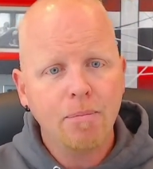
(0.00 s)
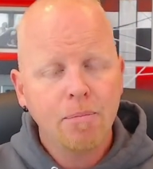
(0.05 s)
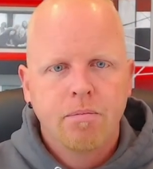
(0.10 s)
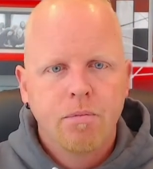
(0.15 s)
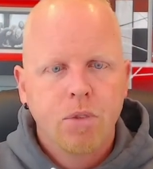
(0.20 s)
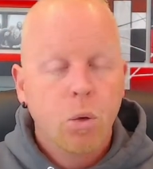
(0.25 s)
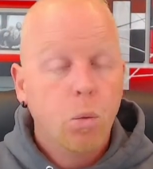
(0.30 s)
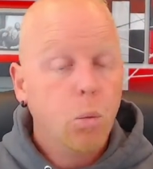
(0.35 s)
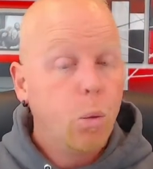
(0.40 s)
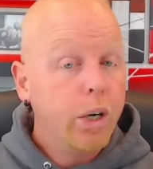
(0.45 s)

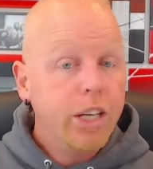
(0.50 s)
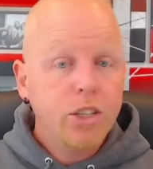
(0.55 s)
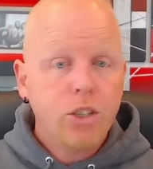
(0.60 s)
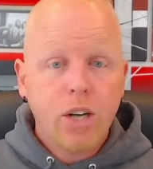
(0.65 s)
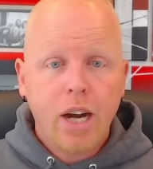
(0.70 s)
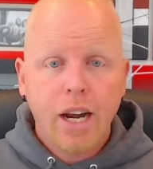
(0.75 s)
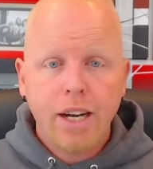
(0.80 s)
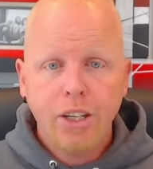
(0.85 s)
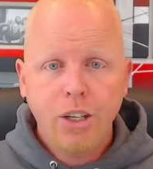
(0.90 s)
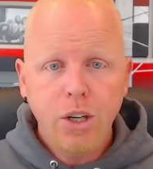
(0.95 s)
What are you
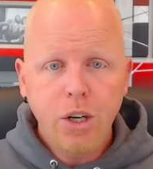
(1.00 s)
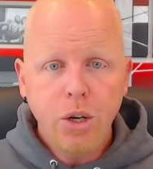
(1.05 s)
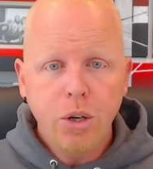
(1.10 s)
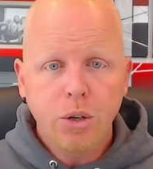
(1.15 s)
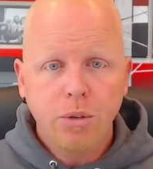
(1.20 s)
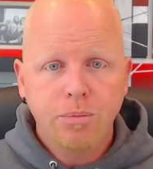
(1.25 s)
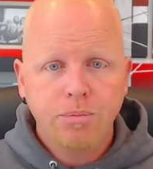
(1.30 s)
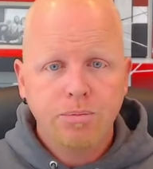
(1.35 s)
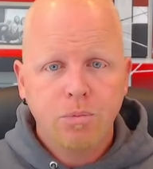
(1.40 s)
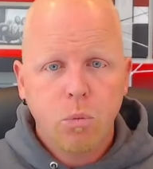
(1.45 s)
trying to do?
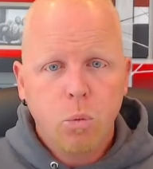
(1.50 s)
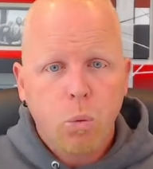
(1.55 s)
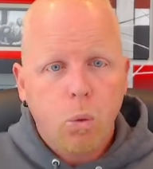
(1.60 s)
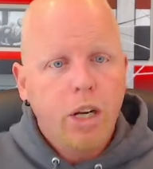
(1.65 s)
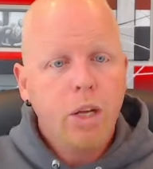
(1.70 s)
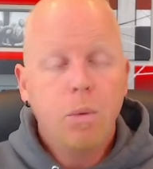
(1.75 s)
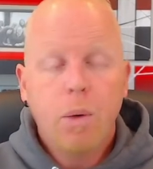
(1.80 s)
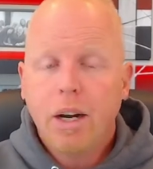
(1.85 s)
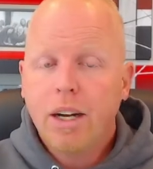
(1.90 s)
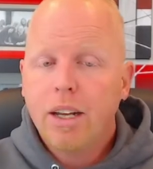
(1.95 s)
What do
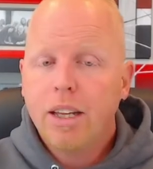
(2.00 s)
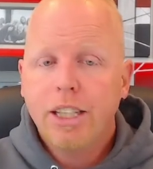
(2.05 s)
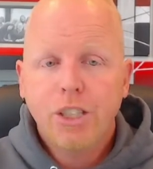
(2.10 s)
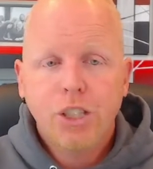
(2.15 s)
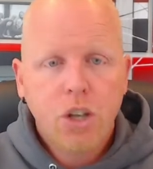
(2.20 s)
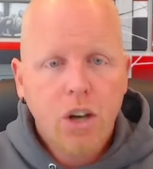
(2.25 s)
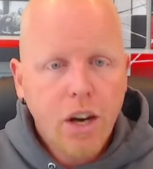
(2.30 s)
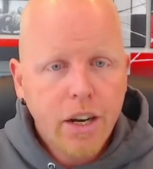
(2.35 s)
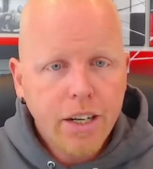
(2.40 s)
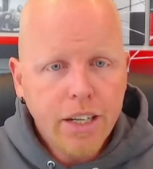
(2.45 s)
you want to lead
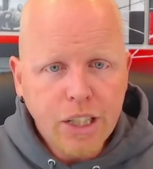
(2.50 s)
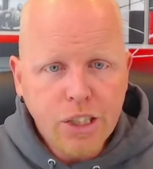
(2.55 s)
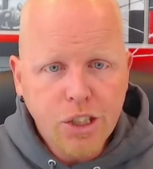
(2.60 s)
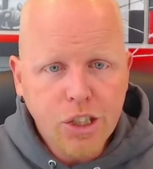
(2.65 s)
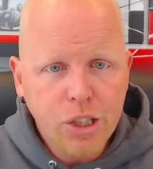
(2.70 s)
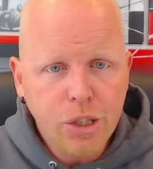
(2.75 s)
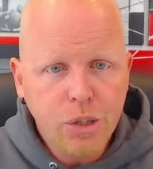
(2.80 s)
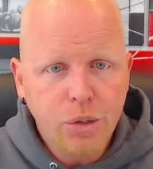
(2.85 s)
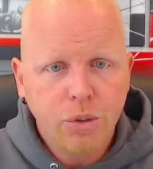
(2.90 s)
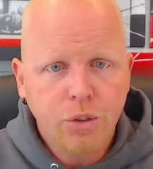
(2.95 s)
your audience
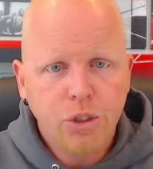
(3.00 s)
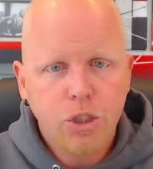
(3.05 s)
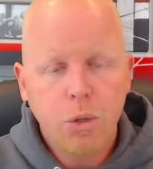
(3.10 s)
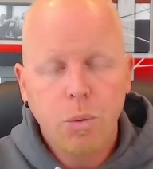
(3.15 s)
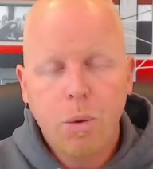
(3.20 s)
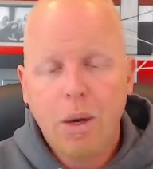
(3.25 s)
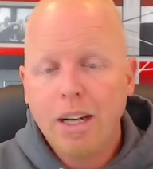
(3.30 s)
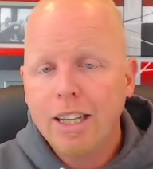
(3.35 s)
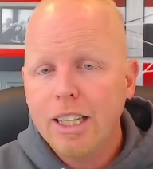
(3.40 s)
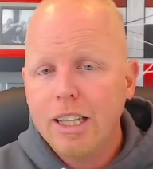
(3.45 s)
to? Do you
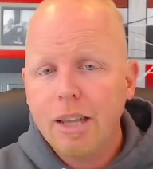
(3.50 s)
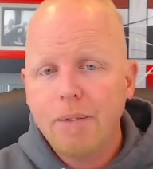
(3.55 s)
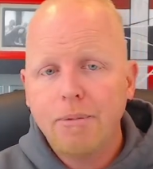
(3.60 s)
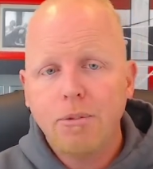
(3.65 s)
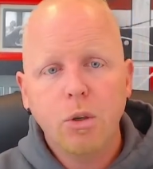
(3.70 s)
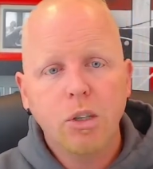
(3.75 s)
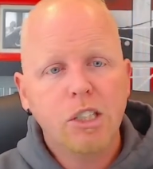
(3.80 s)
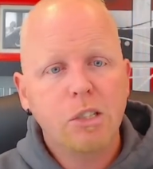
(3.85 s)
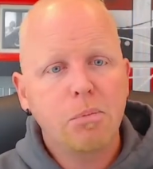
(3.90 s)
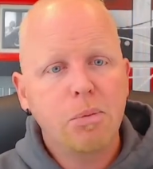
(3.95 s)
want to lead them to
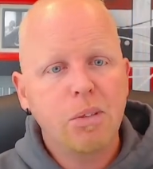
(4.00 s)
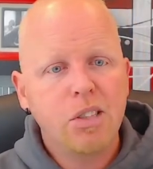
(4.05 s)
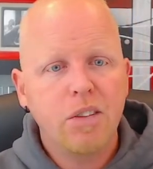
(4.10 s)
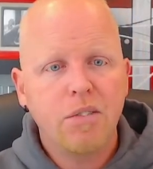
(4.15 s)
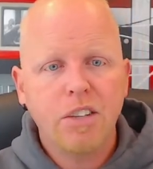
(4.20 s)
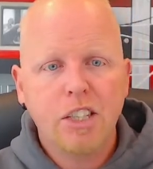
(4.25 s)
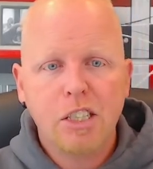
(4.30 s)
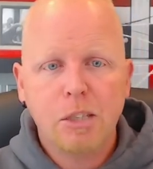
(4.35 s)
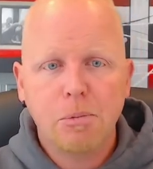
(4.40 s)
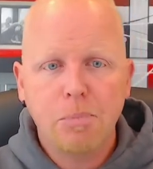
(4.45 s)
a
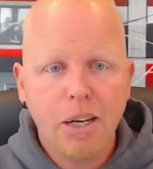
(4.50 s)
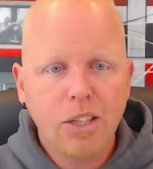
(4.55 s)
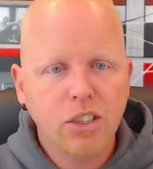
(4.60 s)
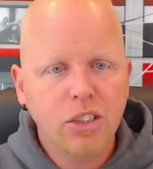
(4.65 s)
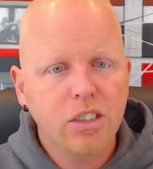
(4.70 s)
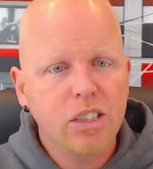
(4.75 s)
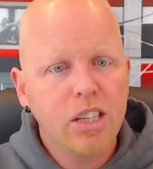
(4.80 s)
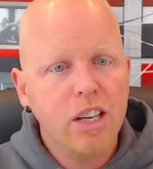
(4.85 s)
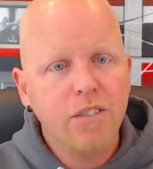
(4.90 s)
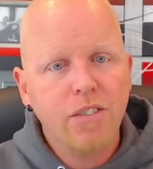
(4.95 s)
specific
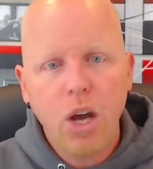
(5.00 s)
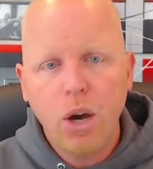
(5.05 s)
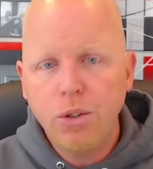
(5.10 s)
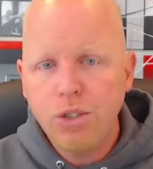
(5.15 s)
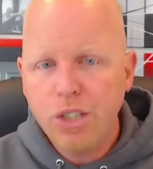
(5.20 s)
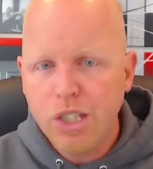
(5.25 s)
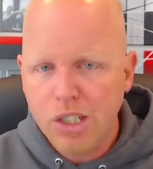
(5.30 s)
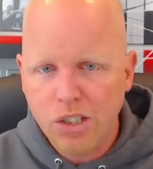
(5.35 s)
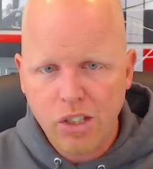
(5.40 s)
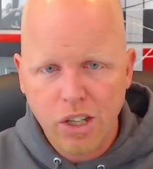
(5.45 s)
specialty of
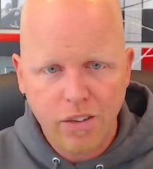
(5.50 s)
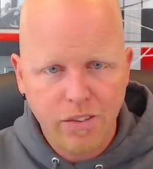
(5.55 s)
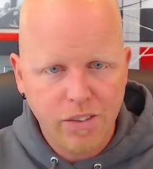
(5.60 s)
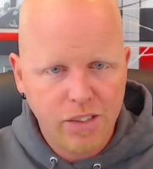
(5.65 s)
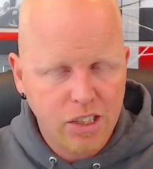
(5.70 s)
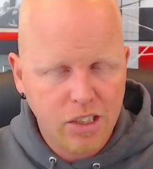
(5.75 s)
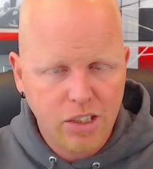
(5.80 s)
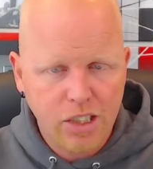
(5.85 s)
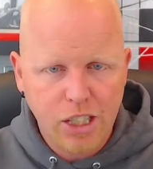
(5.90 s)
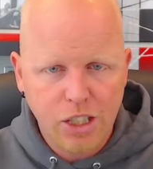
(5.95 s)
coaching
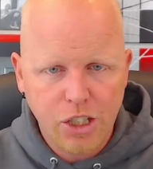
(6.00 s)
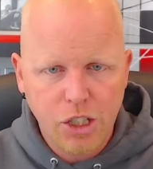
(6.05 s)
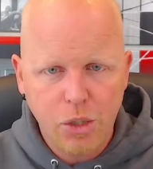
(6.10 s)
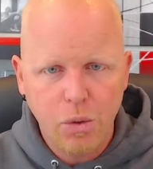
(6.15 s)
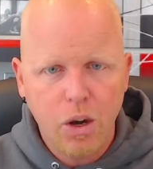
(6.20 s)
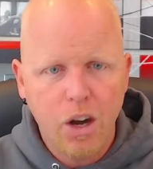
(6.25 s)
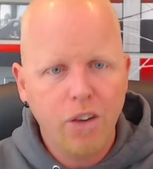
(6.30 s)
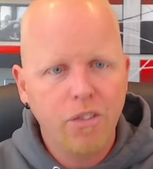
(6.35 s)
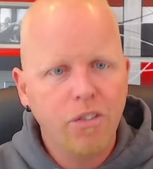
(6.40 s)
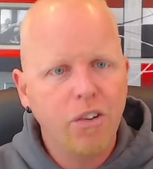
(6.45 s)
services that you
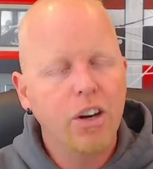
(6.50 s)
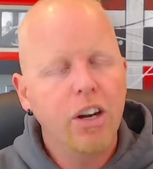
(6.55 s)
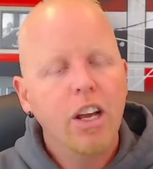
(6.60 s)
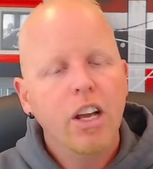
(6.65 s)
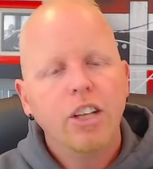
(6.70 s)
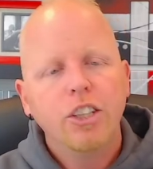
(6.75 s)
offer?